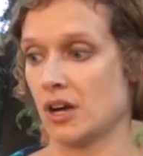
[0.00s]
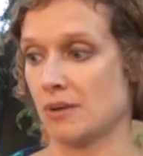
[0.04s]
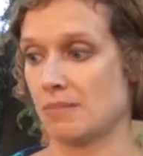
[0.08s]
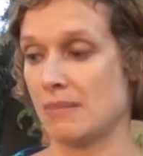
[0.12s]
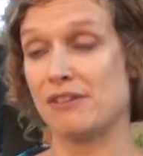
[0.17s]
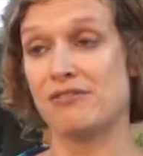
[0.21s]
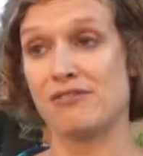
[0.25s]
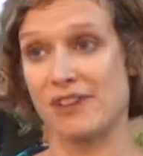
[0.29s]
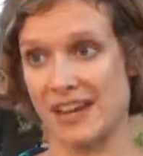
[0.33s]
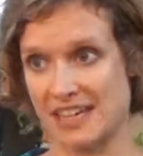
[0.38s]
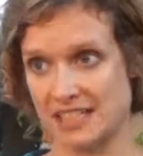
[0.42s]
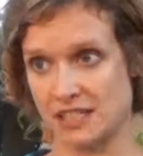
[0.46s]

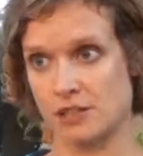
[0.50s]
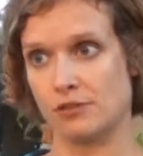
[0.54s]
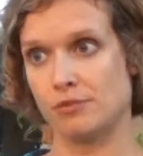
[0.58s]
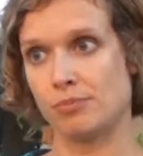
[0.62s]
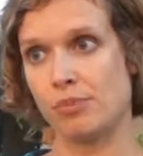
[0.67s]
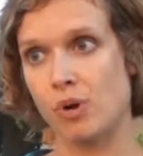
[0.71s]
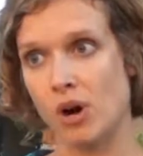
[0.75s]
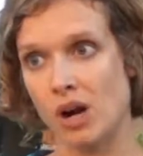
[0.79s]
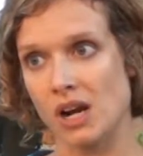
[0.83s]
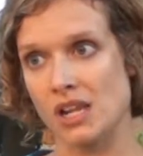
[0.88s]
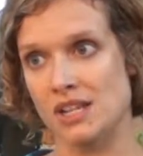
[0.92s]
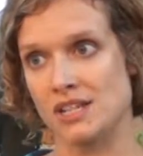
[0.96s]
effective
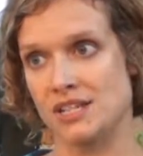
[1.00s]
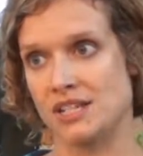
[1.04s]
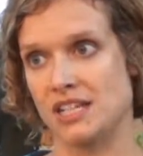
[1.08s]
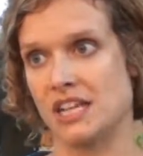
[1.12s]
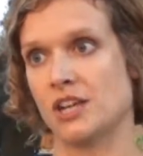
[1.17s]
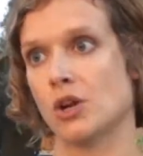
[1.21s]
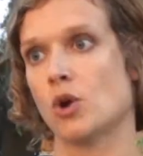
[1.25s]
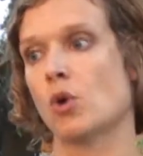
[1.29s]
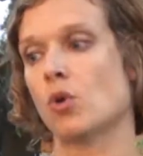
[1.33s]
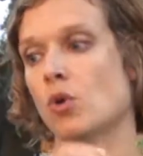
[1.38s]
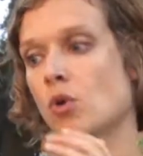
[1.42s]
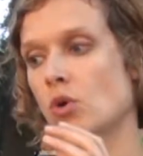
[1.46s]
policy
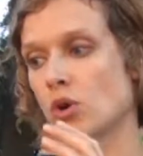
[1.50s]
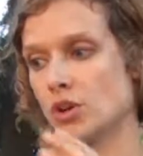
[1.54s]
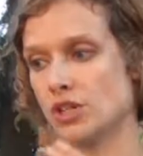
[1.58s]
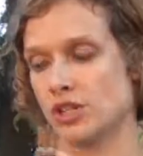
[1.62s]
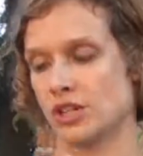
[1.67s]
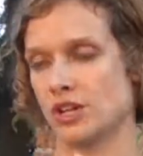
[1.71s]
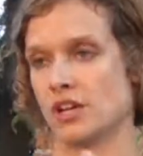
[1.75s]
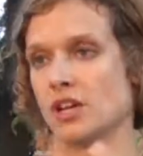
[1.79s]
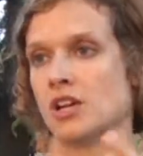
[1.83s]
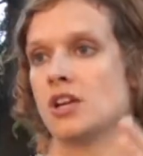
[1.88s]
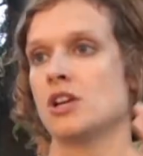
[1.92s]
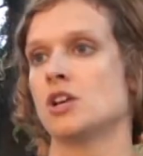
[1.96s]
in
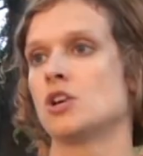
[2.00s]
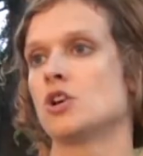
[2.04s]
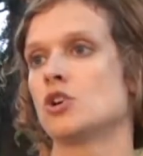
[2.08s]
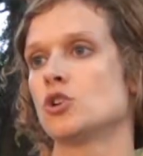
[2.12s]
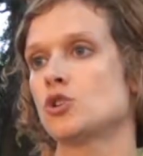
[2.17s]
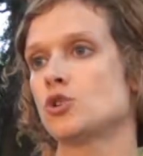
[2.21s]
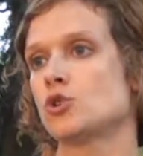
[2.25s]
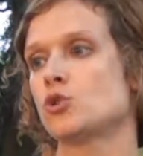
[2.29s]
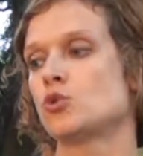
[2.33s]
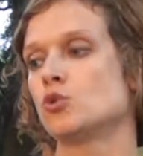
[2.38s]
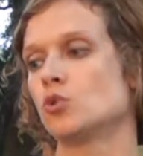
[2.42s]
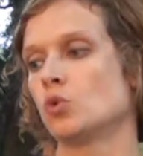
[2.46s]
order
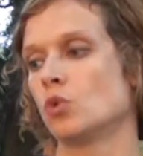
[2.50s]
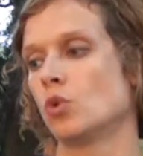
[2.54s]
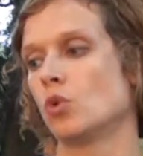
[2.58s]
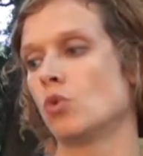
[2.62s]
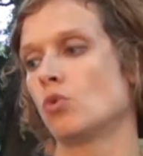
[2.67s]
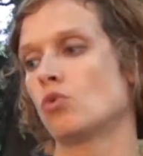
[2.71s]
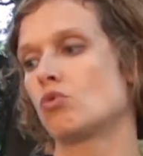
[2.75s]
to